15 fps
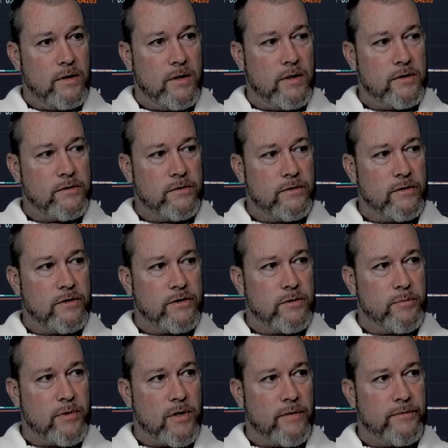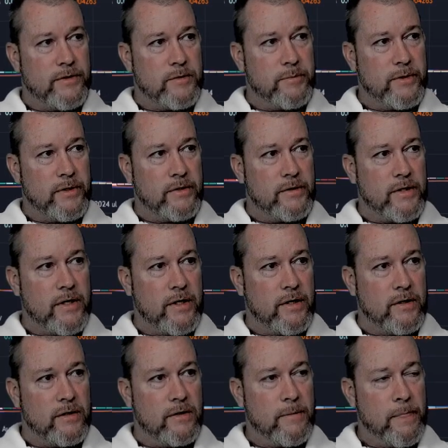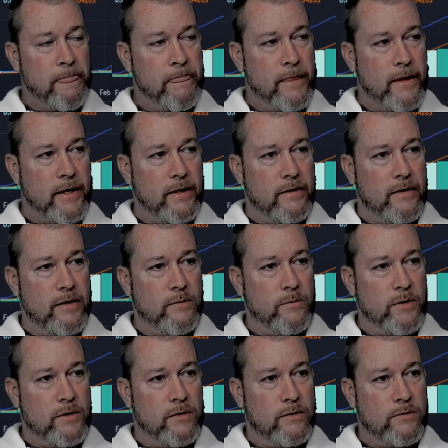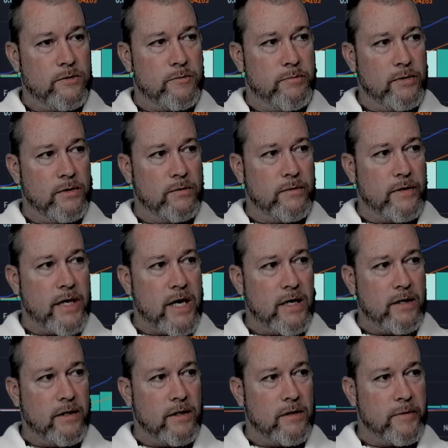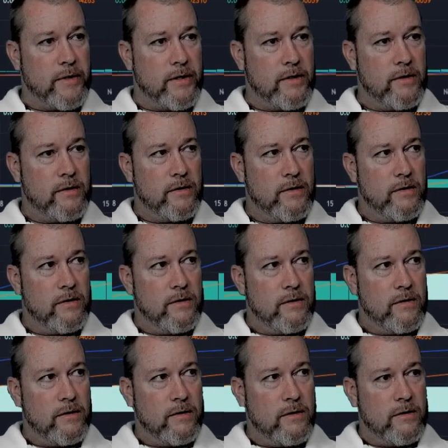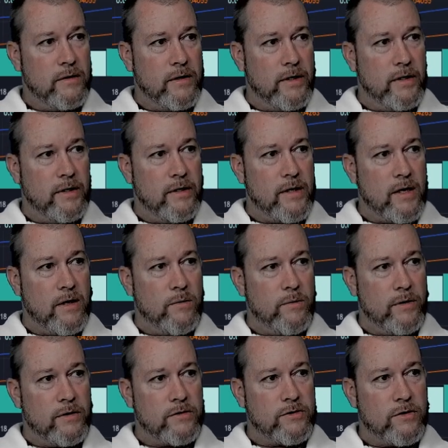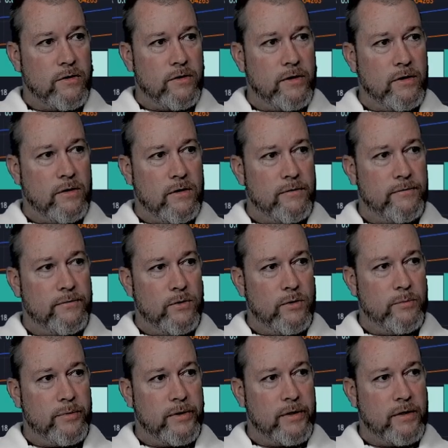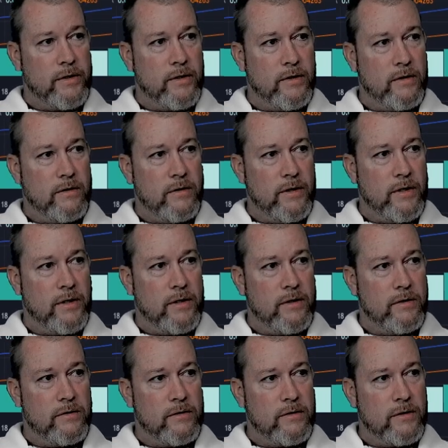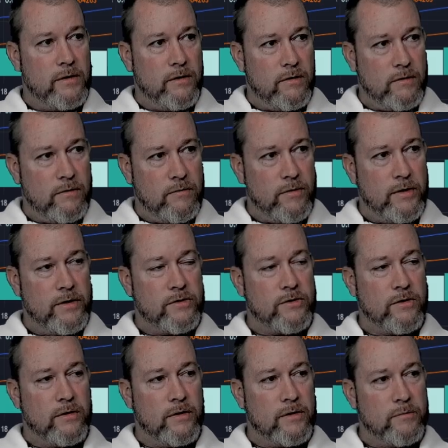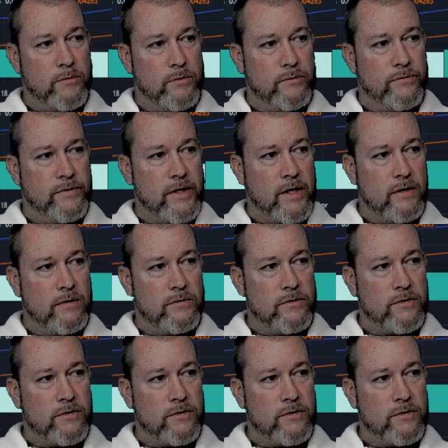So there's your profits being taken. And then we close below the 8 EMA, and now we are starting off opening here and already starting to move down.